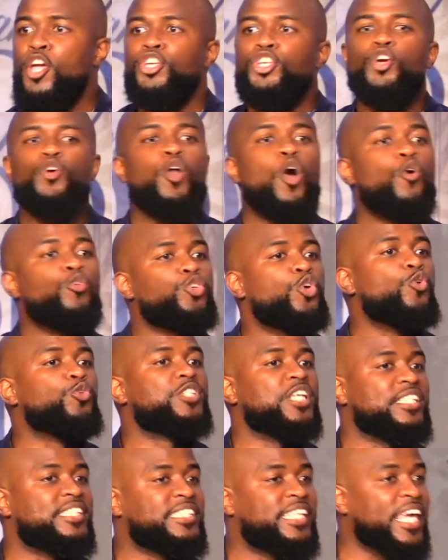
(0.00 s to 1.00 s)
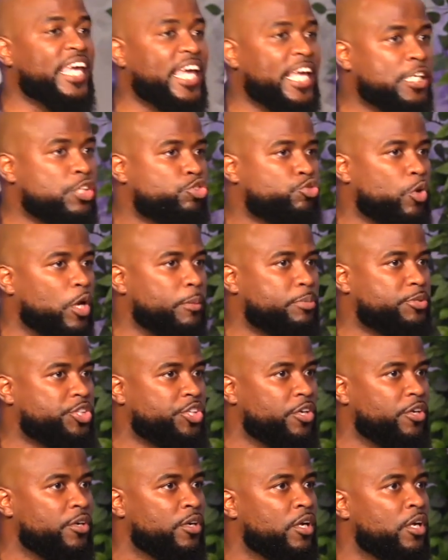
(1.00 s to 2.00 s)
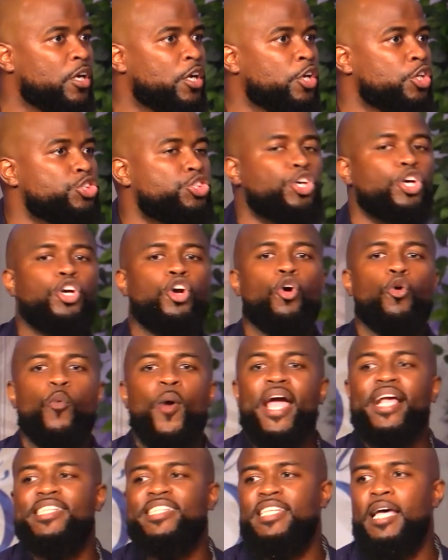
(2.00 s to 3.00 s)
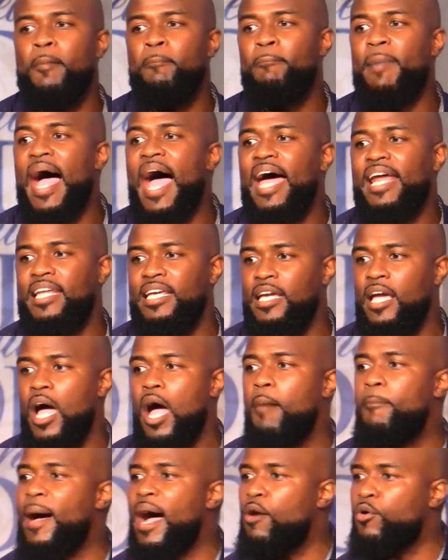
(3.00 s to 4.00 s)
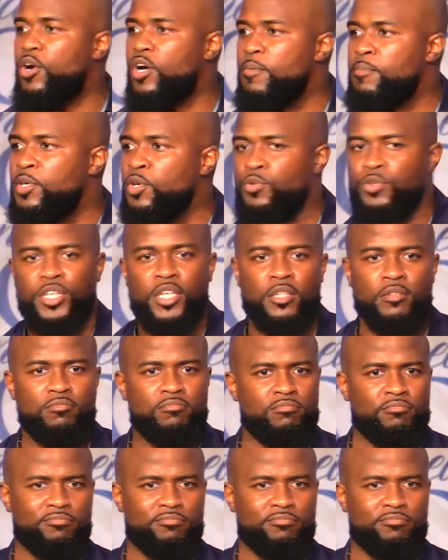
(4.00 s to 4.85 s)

You don't use a singing scripture to correct somebody about communion.